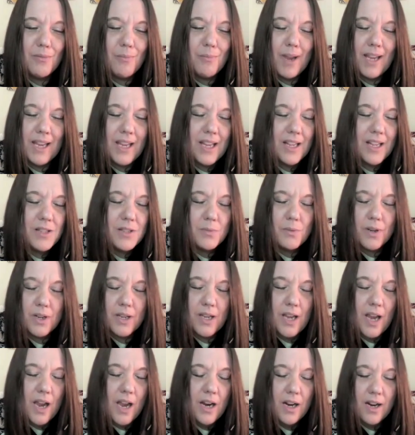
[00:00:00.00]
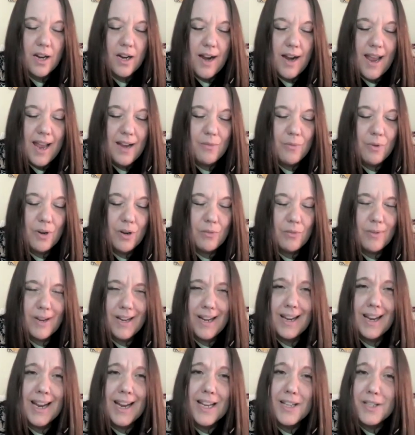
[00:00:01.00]
my kids were younger and we were
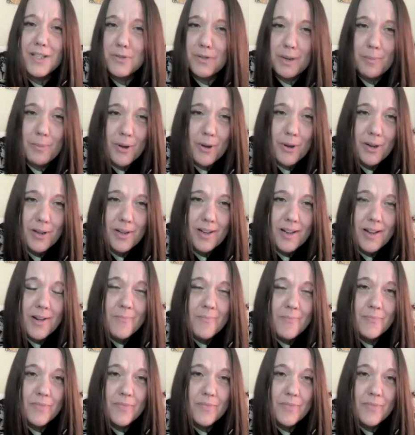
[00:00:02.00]
reading a history book.